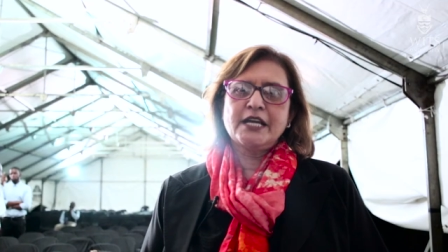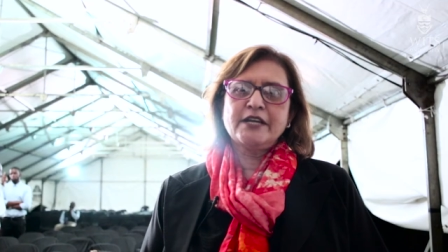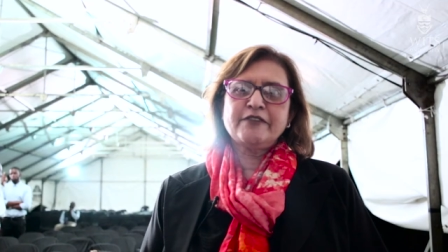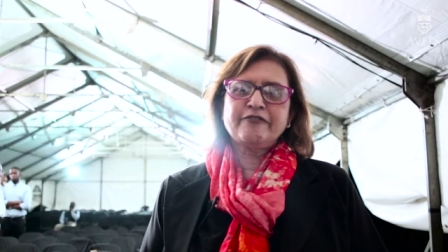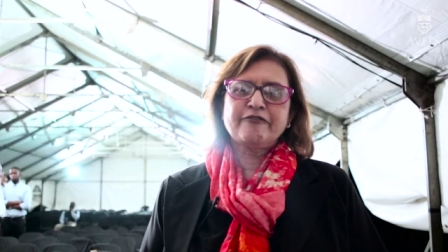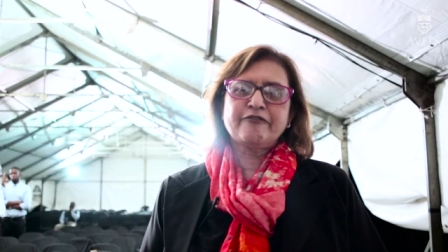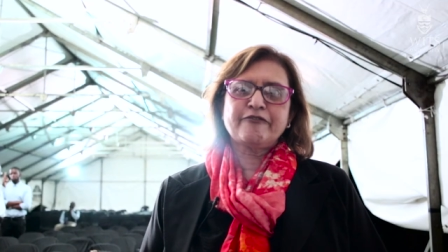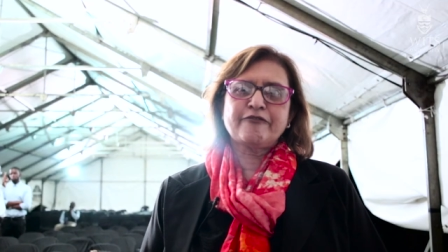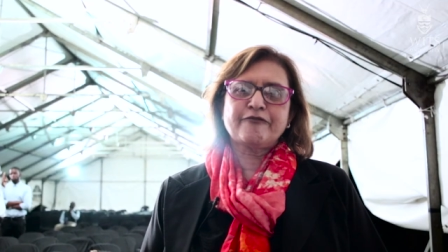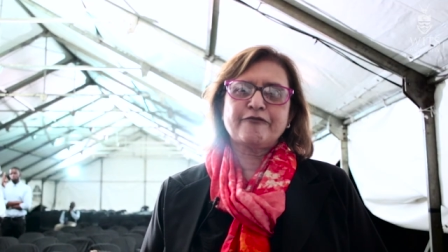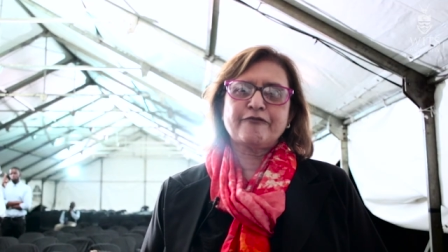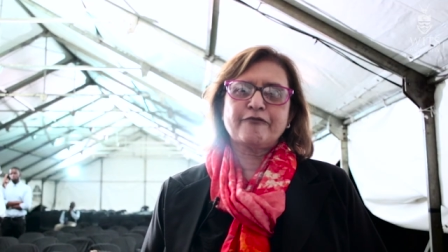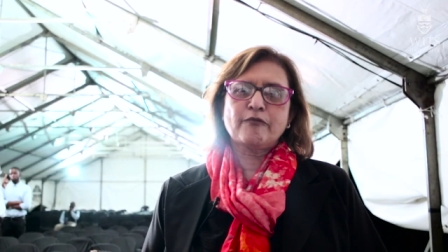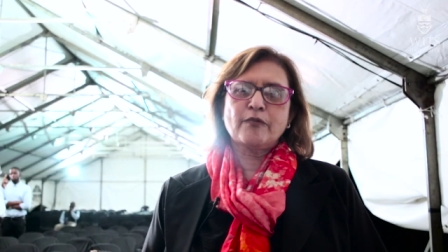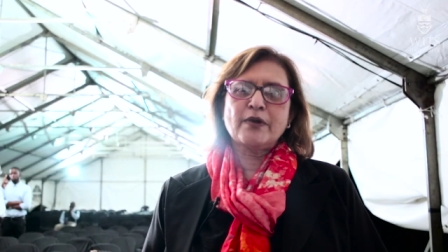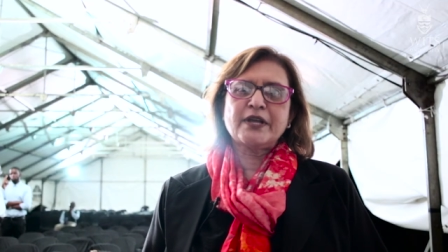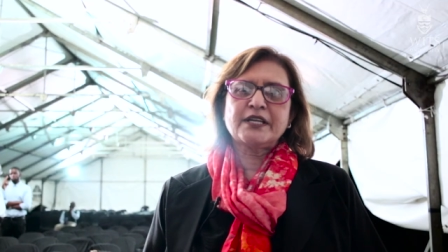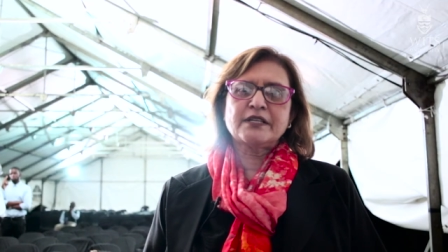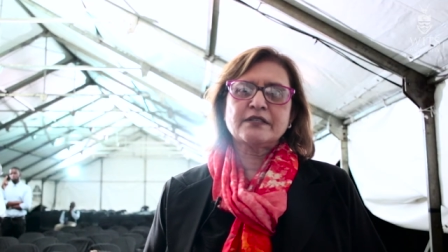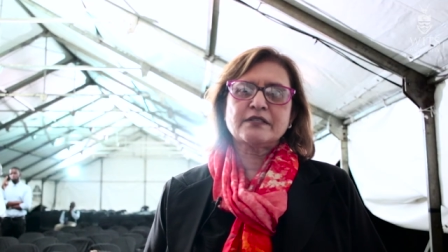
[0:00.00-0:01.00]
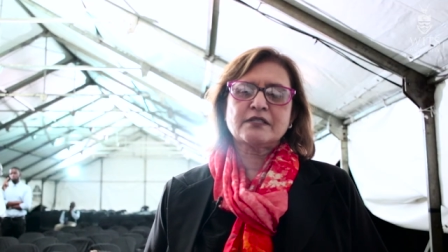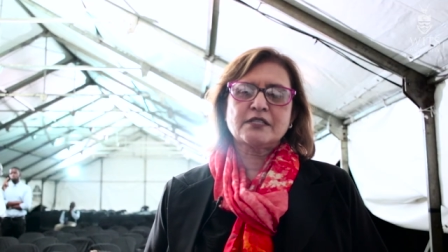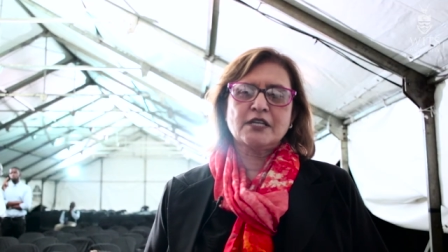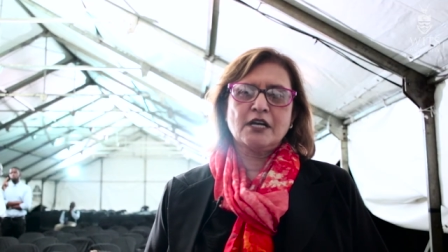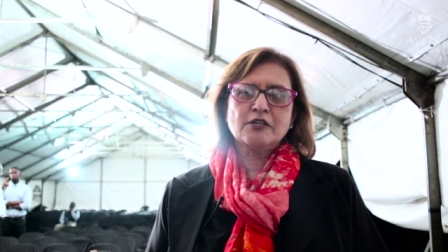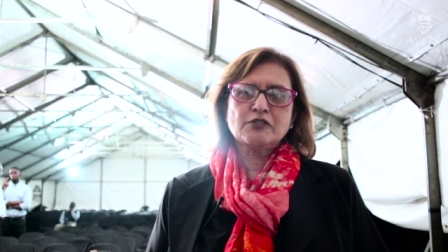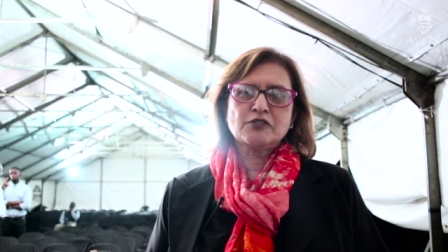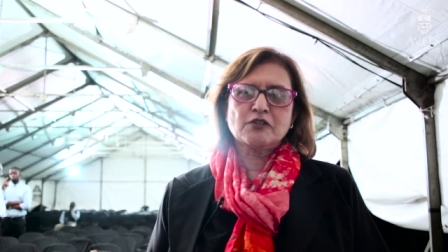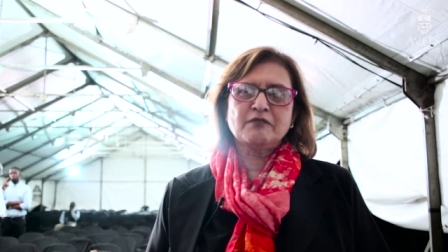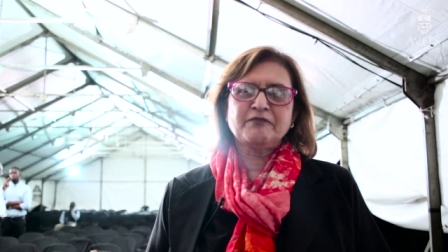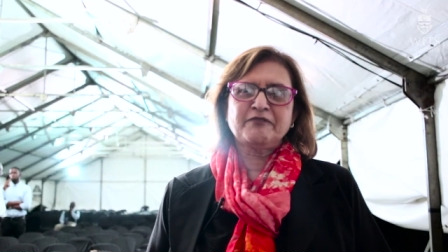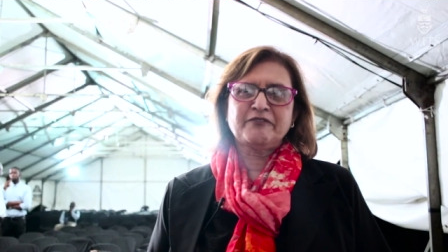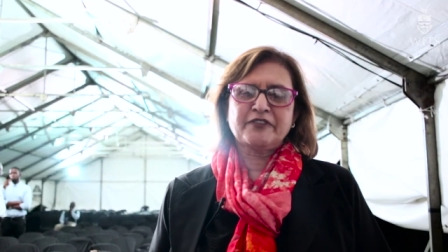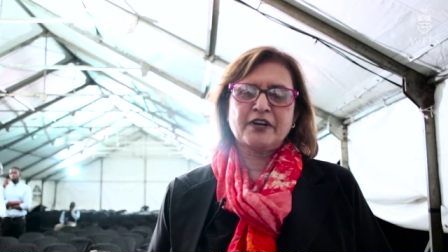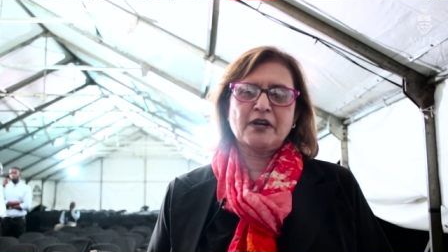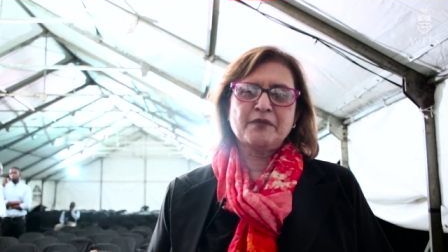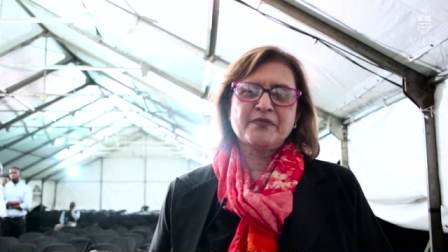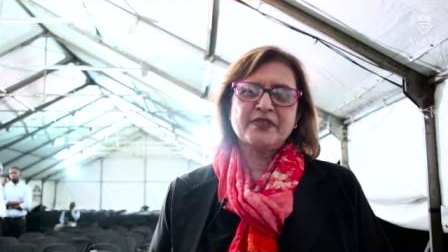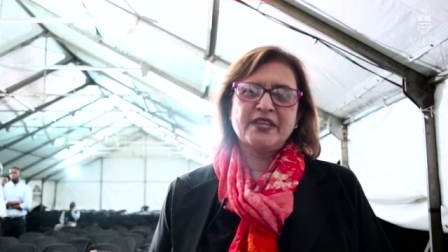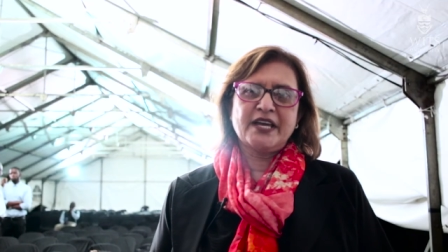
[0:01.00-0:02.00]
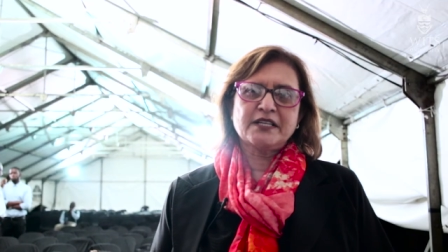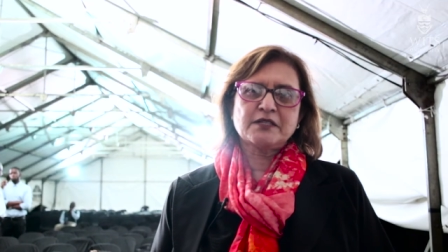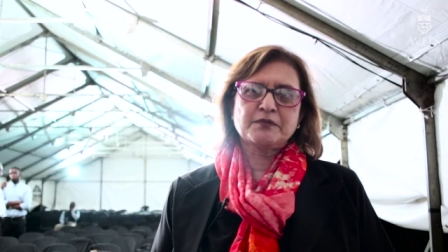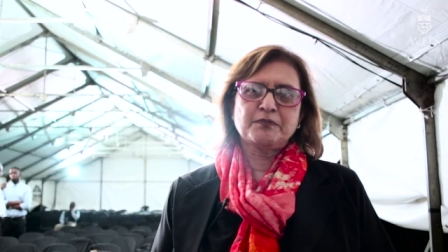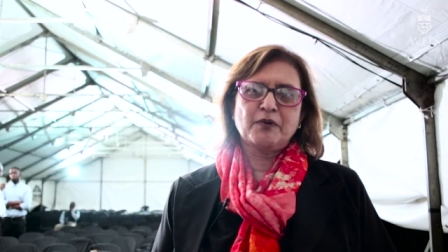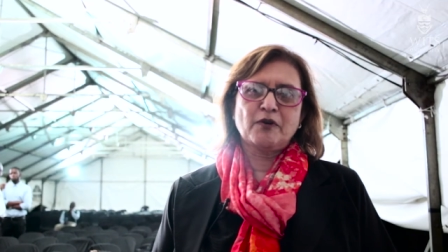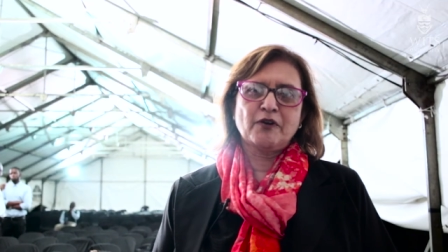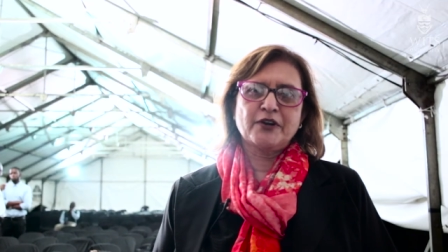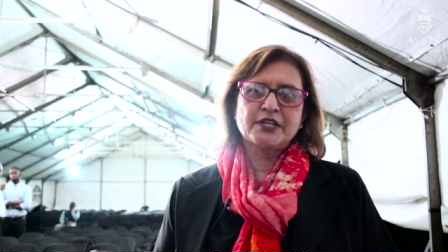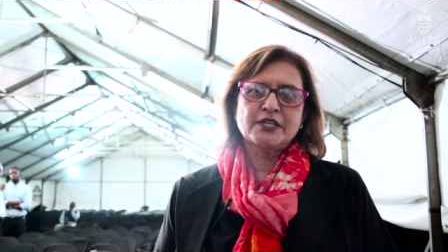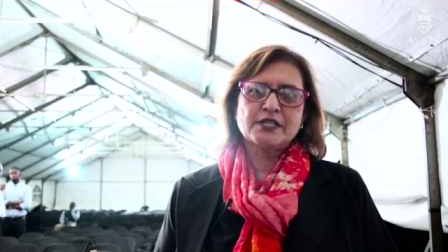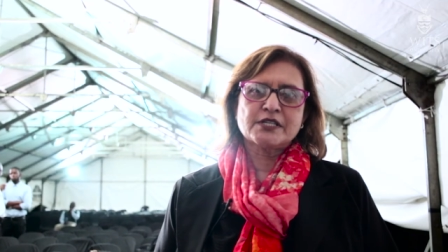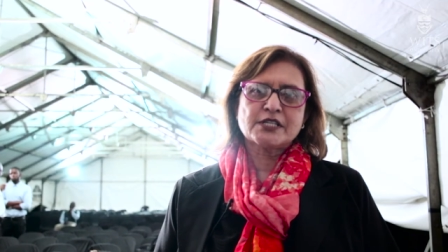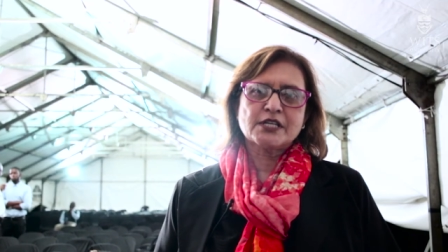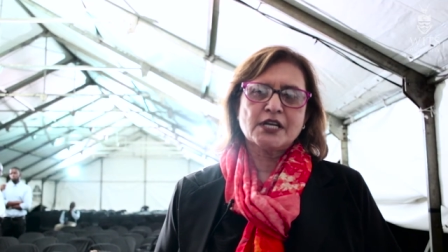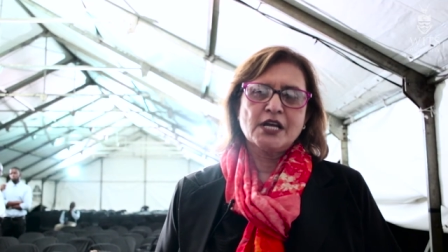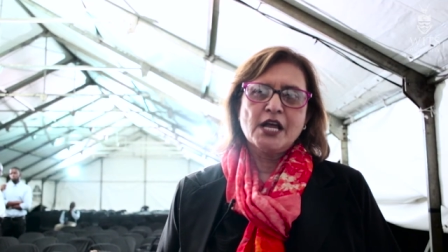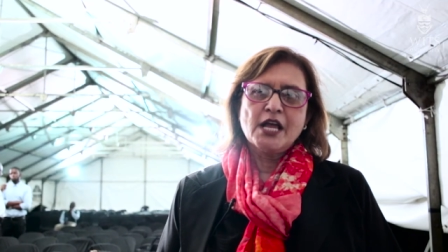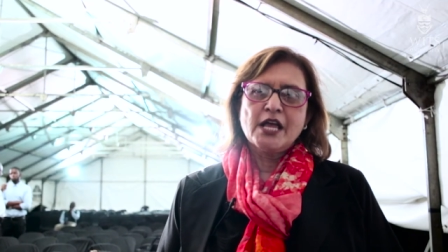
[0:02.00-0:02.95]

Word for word: if we can start off from that point,